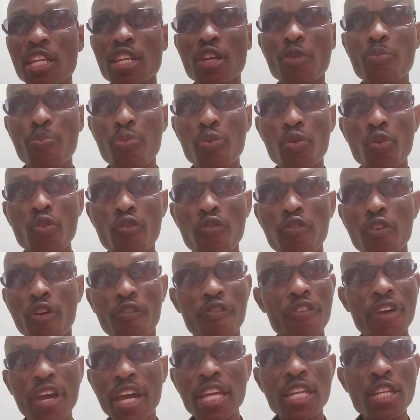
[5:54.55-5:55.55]
any proof
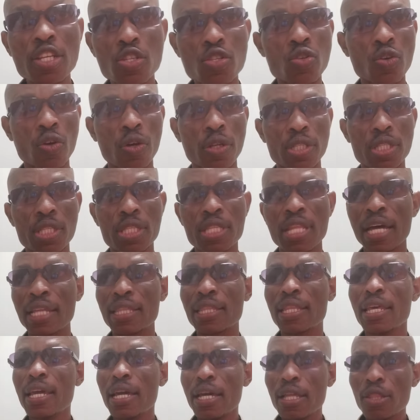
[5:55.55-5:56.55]
of any sort
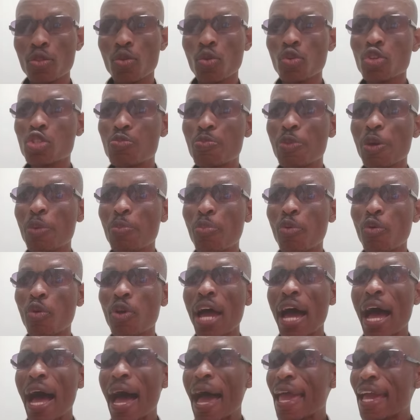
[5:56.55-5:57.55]
that those
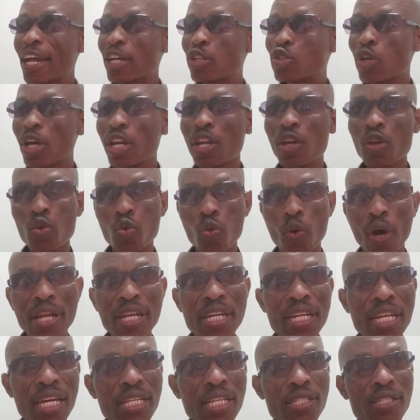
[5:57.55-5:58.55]
people are actually
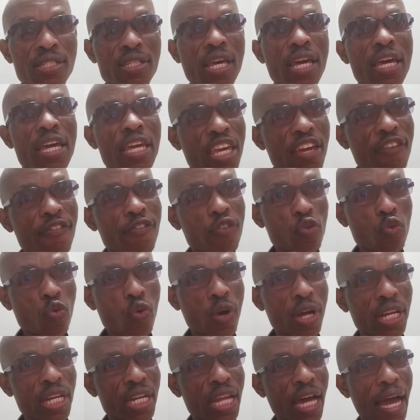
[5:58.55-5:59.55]
Rwandans, if
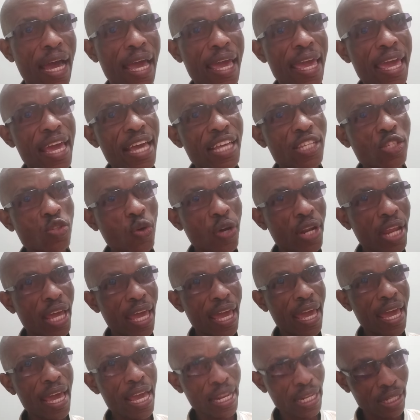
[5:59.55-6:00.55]
Rwanda has got a
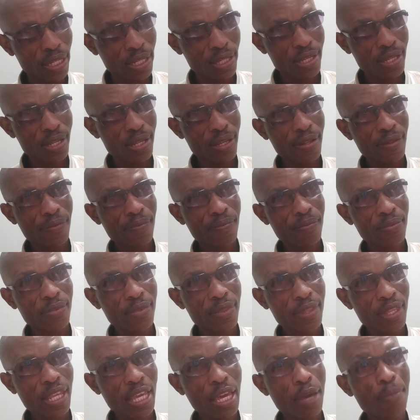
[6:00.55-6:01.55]
hand,
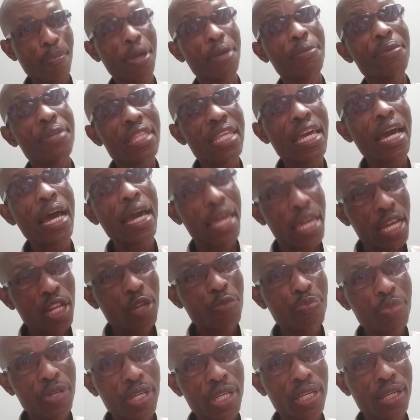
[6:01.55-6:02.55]
maybe they are
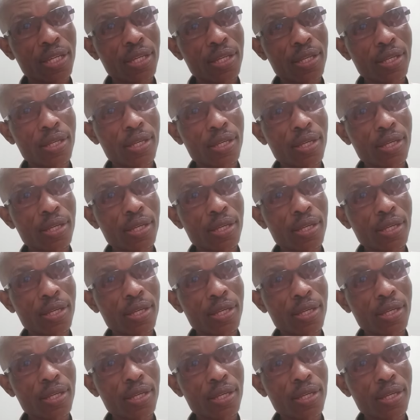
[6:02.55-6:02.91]
helping.